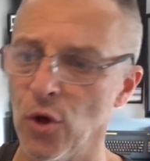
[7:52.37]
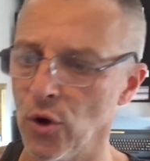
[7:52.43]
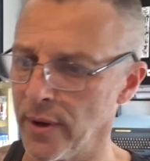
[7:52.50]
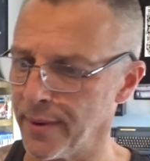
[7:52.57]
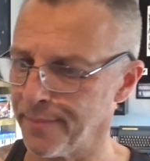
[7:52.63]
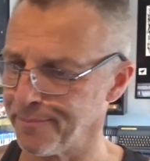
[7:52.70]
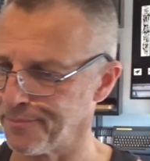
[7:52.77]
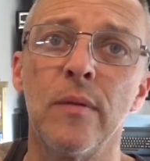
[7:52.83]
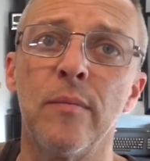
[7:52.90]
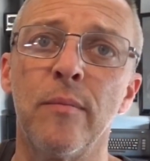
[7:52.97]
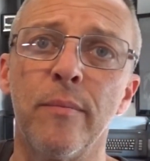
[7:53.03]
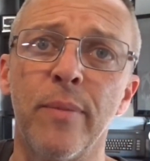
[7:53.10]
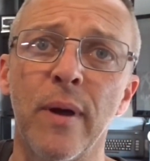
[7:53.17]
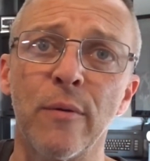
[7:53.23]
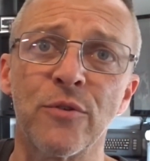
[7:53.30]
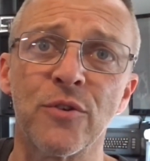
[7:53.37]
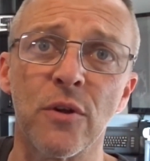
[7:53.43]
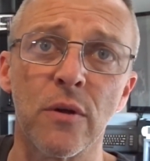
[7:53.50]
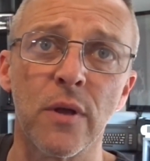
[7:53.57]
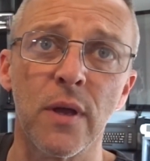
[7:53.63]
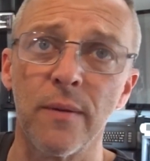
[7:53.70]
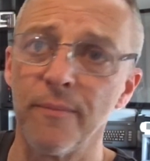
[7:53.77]
not here. Power
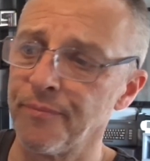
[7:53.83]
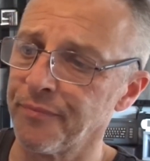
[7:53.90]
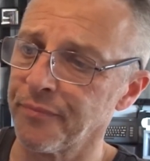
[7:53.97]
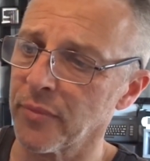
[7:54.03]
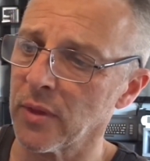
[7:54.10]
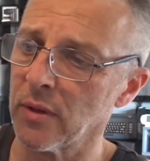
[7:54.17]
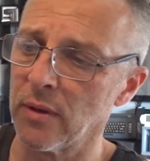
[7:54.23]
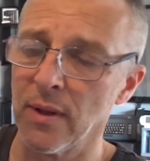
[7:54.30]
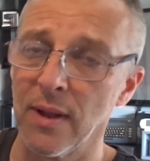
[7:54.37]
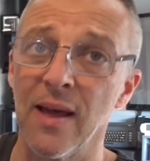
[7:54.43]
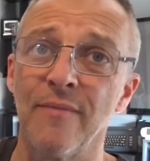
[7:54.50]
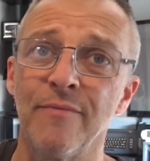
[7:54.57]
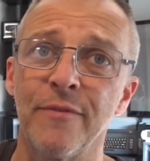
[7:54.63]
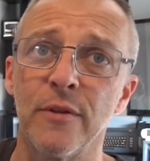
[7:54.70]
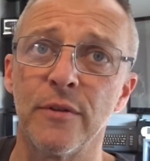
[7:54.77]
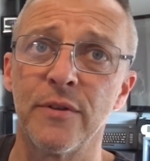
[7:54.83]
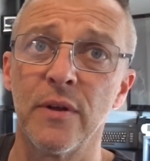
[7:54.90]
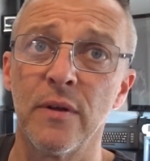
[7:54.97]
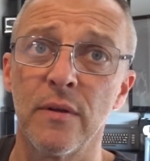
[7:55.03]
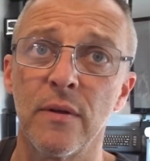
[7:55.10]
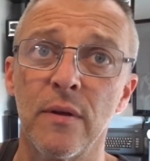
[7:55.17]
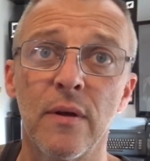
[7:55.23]
socket and a line filter
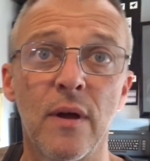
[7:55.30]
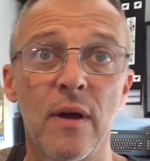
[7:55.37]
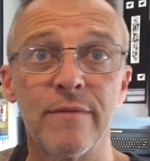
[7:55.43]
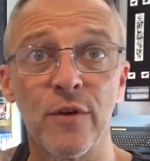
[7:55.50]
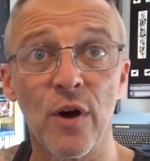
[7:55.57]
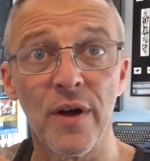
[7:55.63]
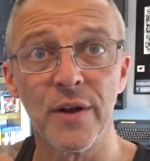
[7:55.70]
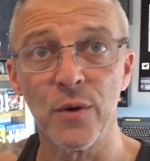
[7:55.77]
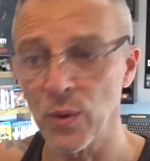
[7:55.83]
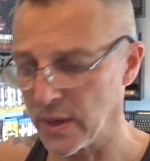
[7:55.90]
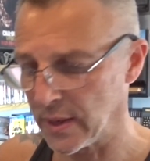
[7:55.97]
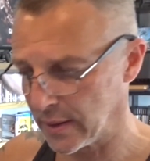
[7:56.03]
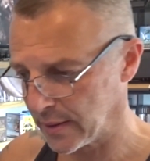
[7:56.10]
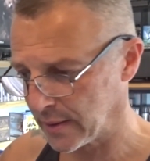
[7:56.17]
I've got anyway.